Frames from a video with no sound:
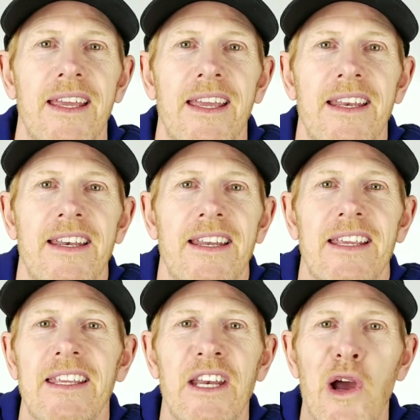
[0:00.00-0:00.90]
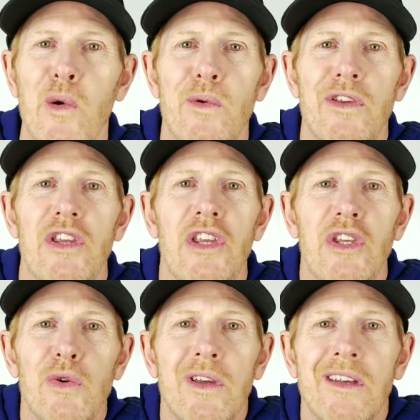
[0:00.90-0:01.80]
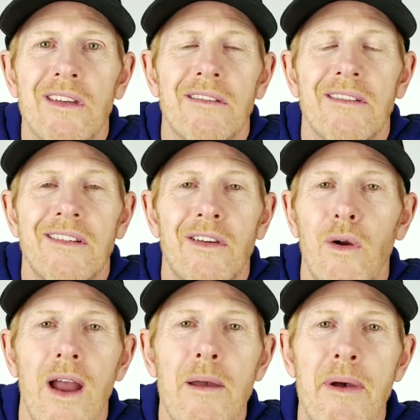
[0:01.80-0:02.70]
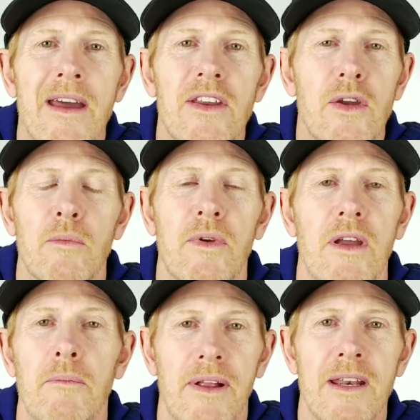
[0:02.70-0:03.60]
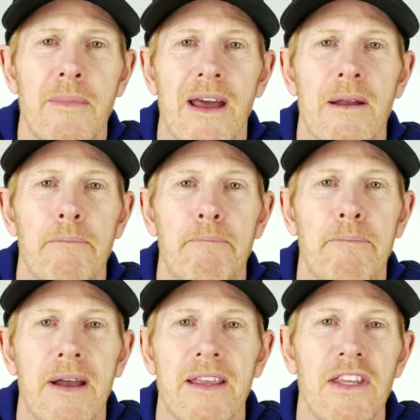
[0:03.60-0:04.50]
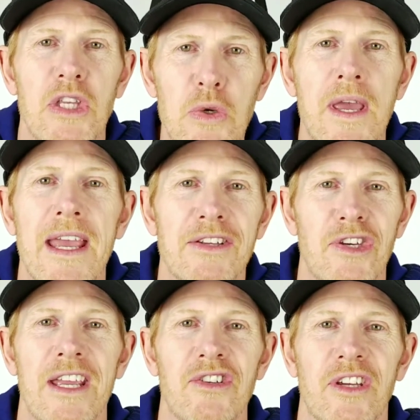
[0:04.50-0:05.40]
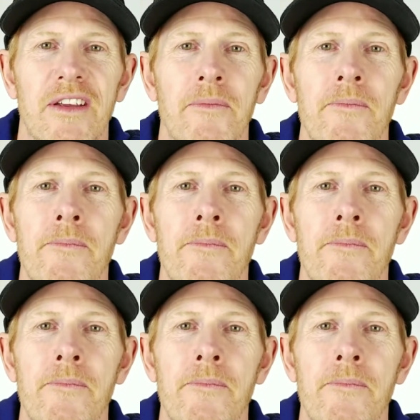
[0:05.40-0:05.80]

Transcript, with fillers: And, you know, you can cry about it, you can complain about it, but you can't change it.